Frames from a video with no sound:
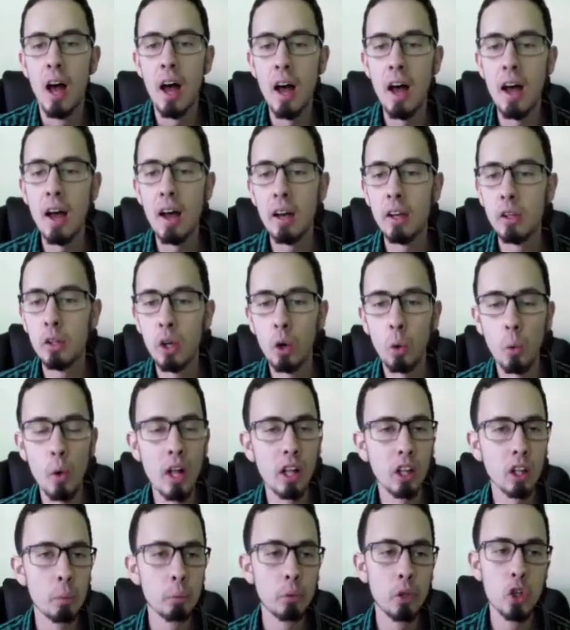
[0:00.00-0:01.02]
Uh, you're
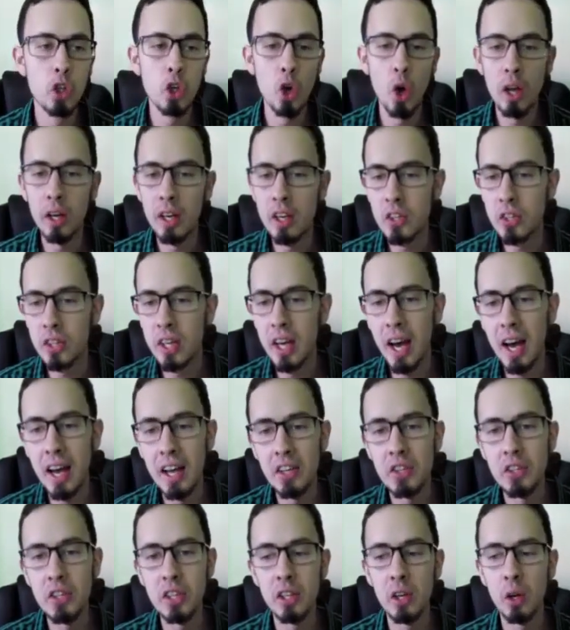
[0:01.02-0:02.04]
welcome to join us,
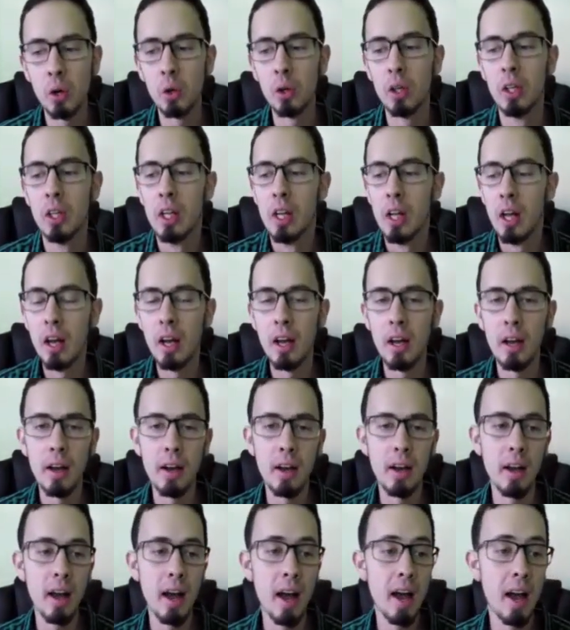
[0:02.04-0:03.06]
guys, you know,
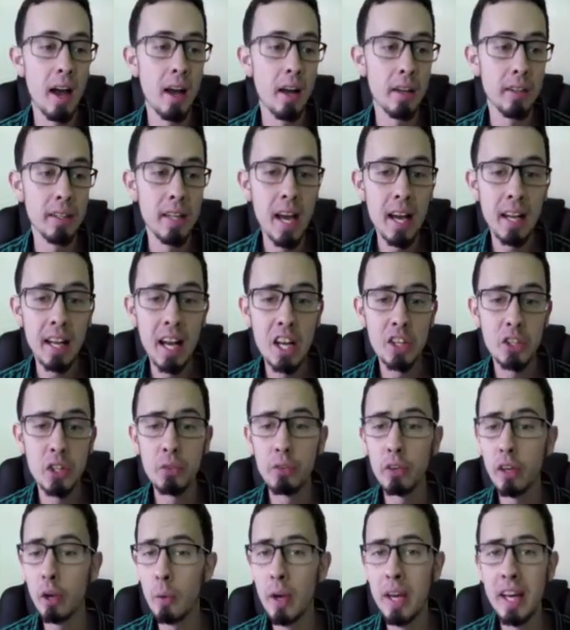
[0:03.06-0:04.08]
uh, and yeah, guys,
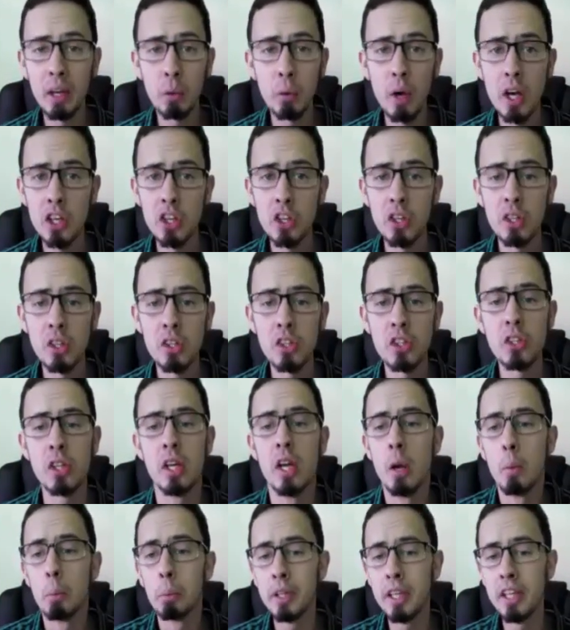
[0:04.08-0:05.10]
if you have any questions,
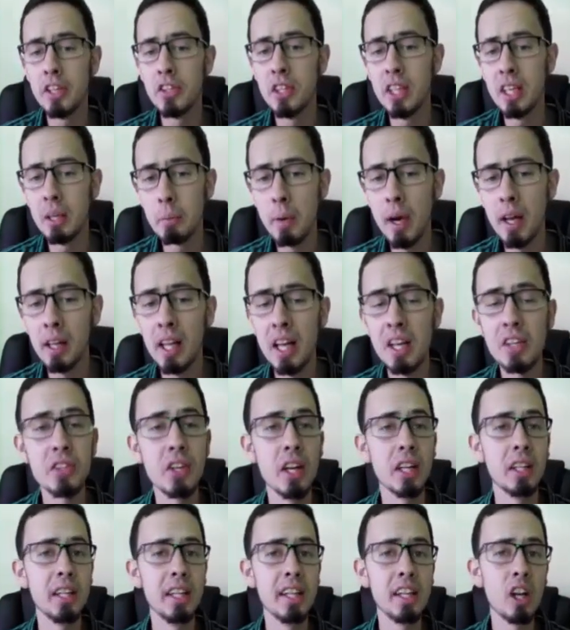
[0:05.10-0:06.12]
please email us
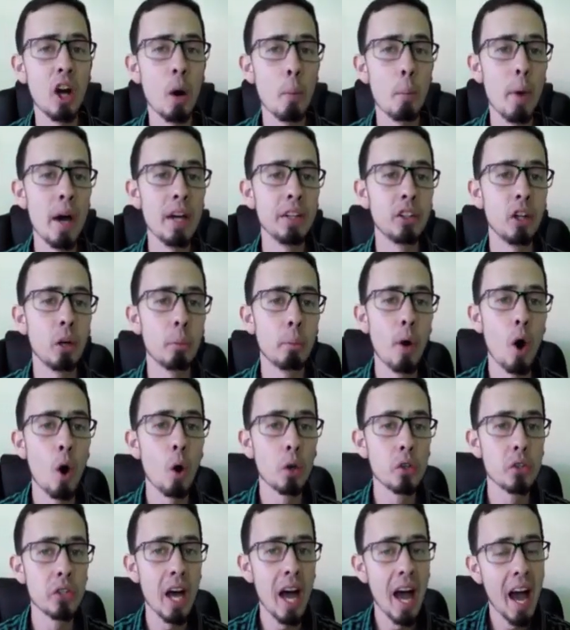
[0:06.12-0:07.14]
at income mentor
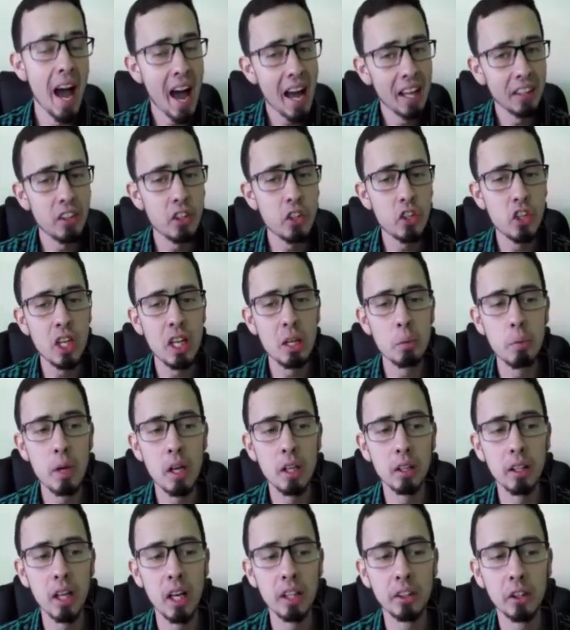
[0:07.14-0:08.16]
box at
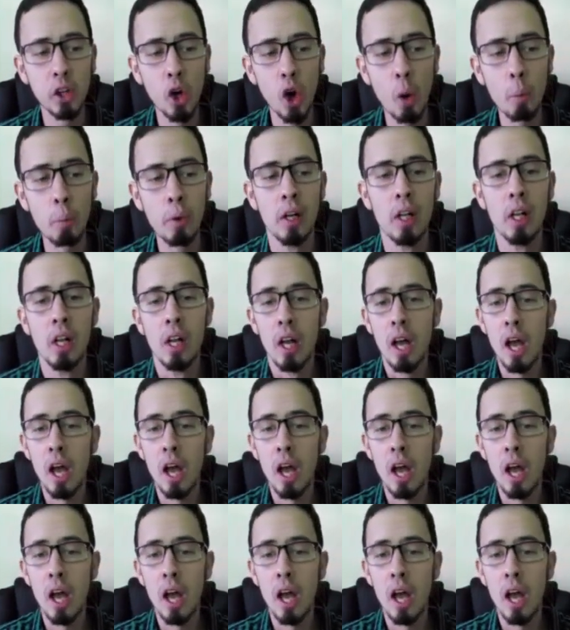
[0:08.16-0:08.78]
gmail dot com.